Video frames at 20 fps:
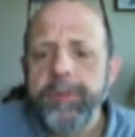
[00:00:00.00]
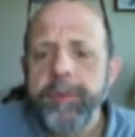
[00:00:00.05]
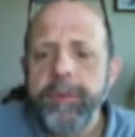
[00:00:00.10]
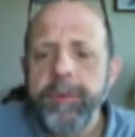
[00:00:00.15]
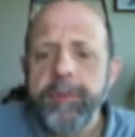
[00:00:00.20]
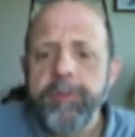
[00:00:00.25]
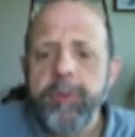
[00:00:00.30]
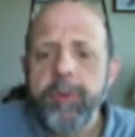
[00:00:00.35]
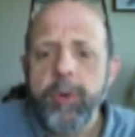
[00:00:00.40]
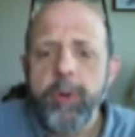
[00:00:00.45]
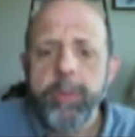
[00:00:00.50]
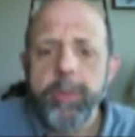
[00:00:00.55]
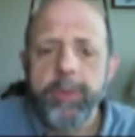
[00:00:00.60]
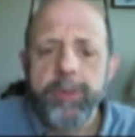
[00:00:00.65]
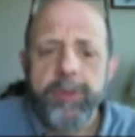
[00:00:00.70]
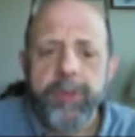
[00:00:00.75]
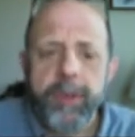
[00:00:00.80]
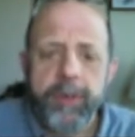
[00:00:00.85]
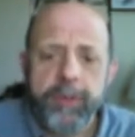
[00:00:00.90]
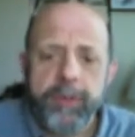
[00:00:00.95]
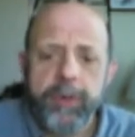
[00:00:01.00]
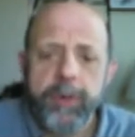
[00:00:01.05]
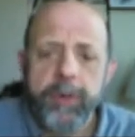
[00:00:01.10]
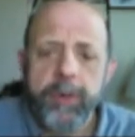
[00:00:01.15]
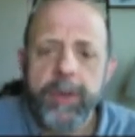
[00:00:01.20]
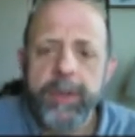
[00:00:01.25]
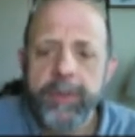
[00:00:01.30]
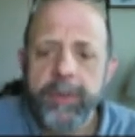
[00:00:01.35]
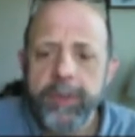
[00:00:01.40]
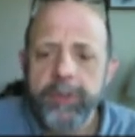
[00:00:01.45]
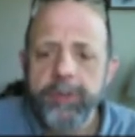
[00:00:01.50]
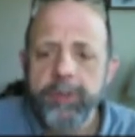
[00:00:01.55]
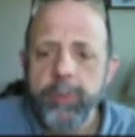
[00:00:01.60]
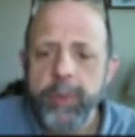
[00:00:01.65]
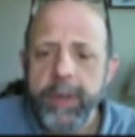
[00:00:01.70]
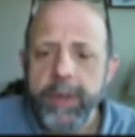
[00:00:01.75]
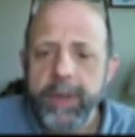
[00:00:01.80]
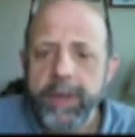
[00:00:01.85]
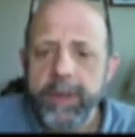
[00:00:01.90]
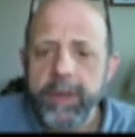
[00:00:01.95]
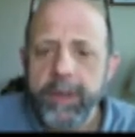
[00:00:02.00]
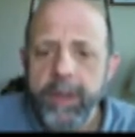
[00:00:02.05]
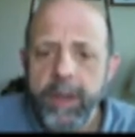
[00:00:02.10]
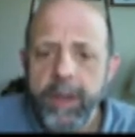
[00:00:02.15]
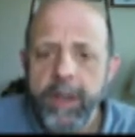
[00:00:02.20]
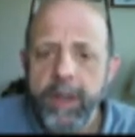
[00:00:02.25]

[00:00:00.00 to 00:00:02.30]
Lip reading: 54% during this week